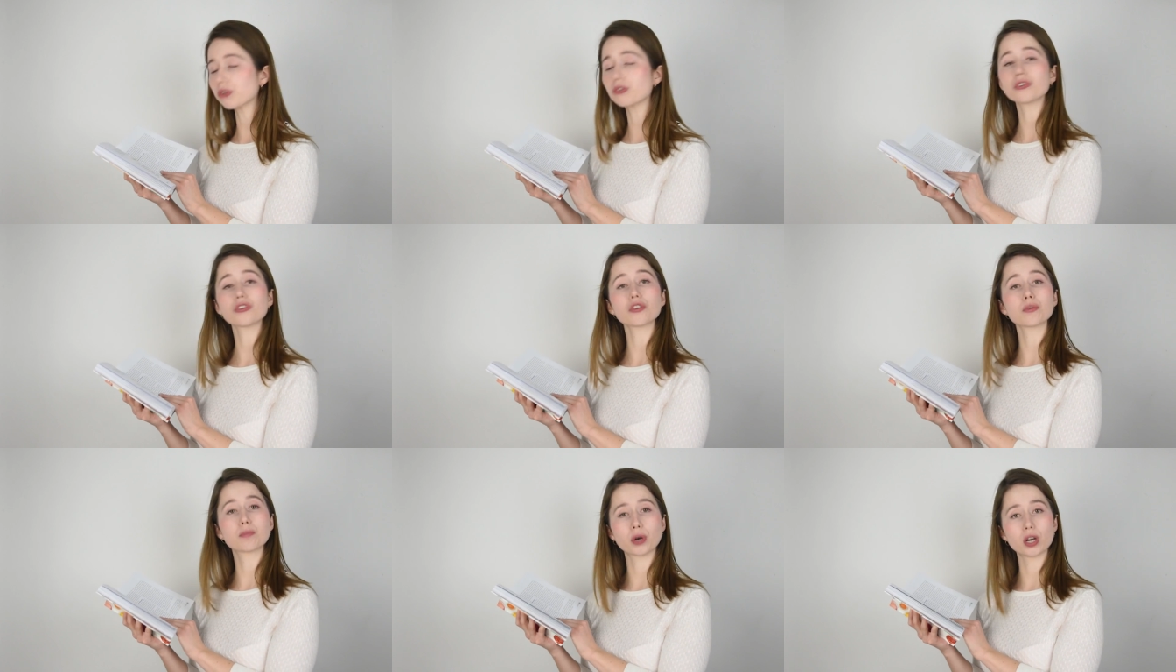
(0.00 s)
So
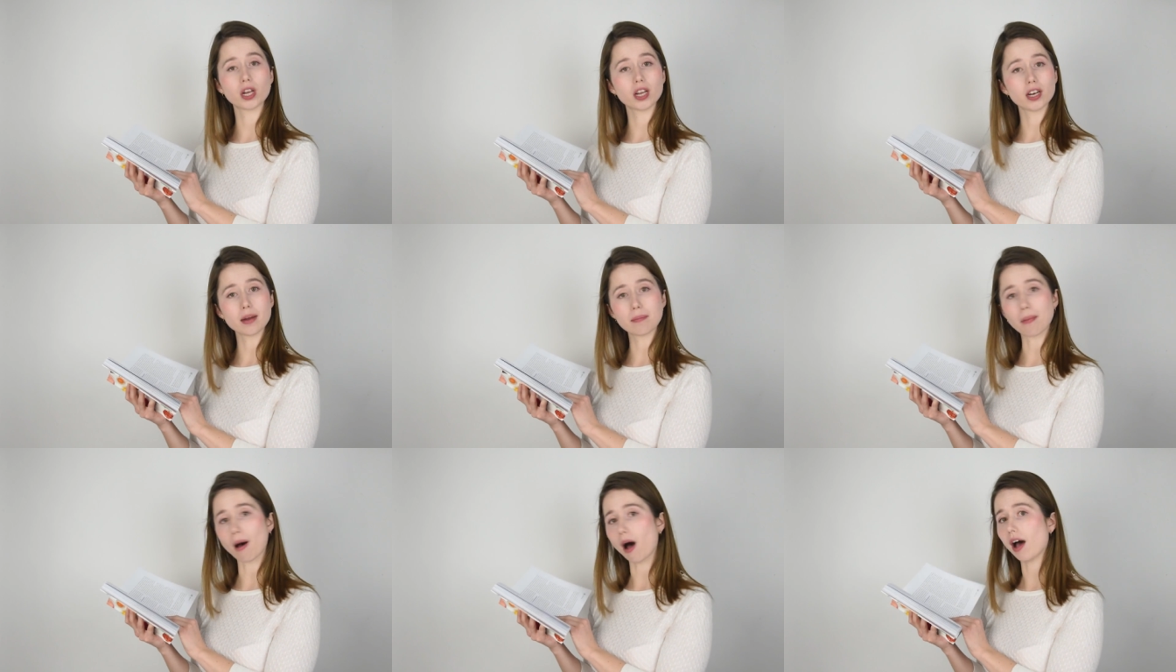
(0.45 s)
just put it
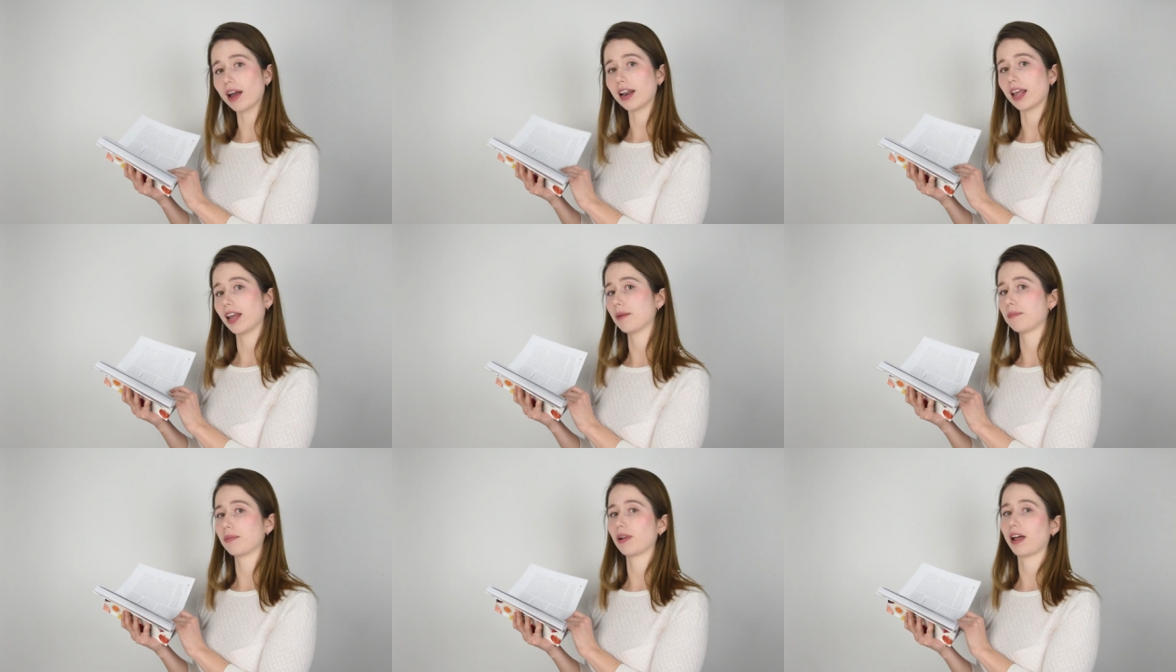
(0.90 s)
in a pot
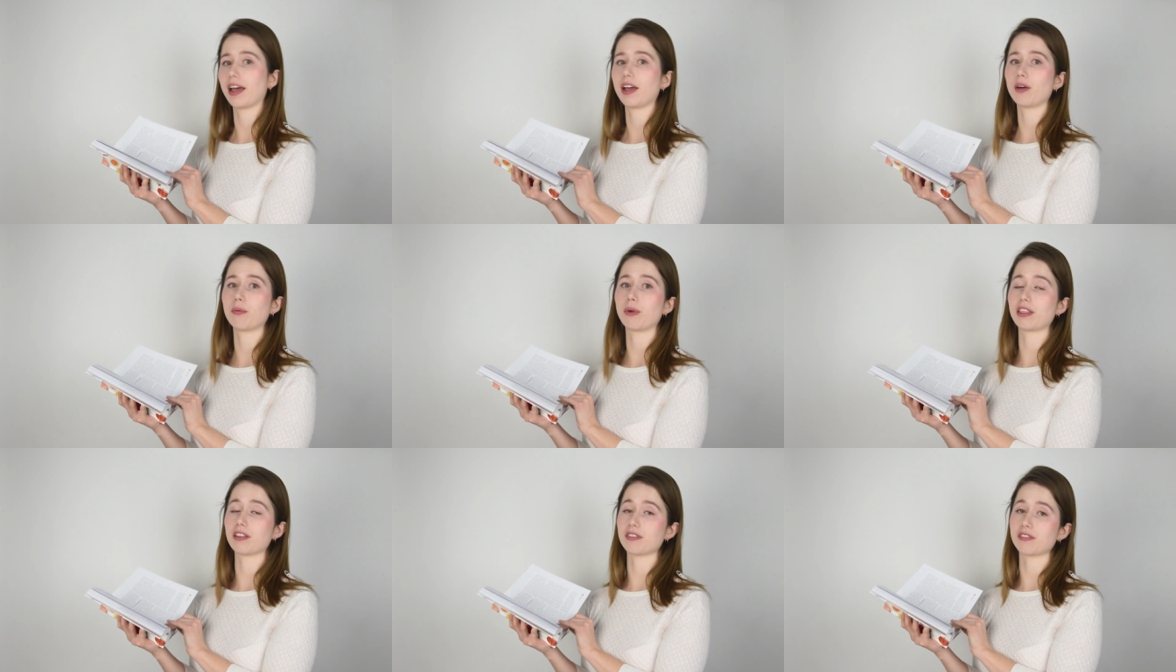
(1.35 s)
and apply
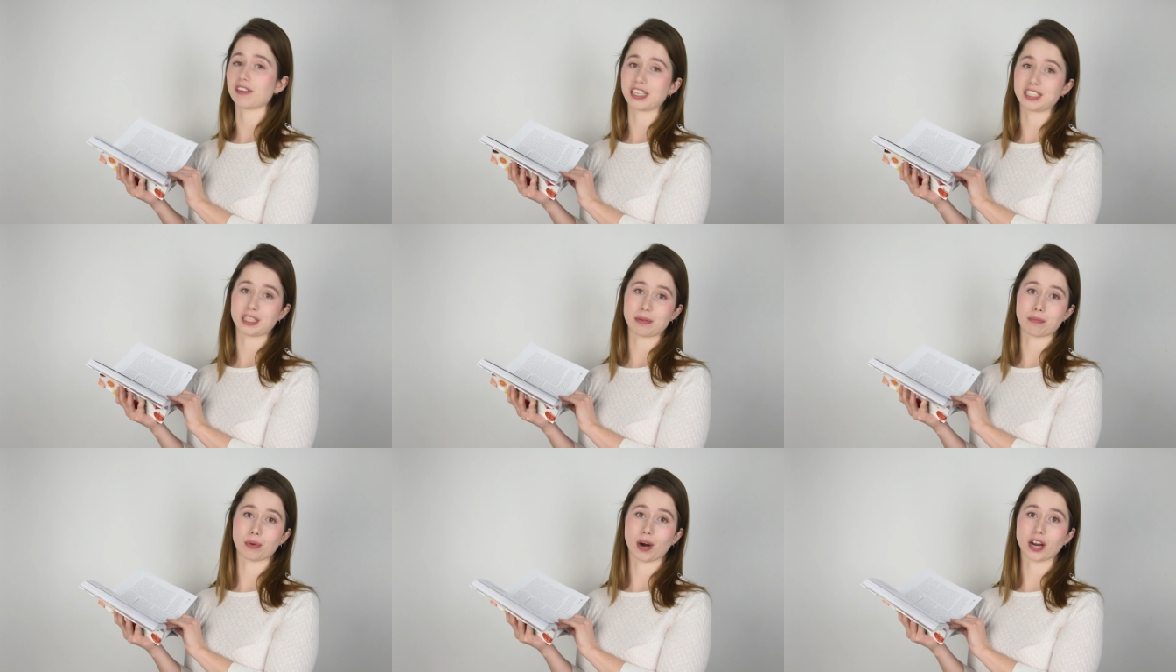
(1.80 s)
it with a fine
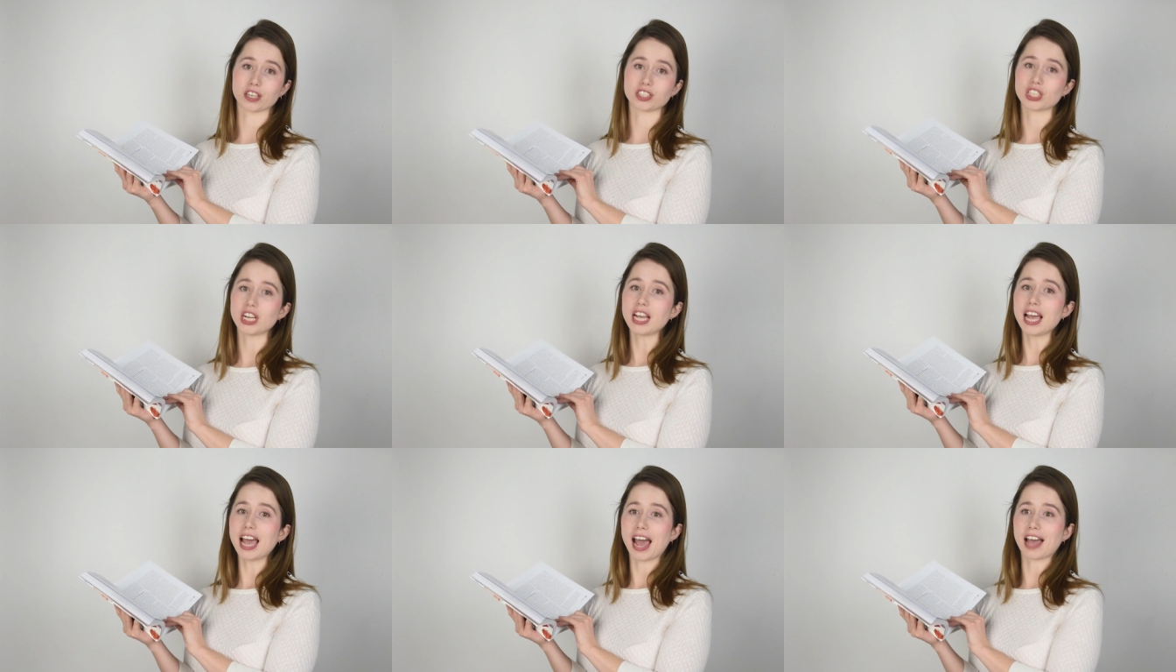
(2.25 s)
tip brush.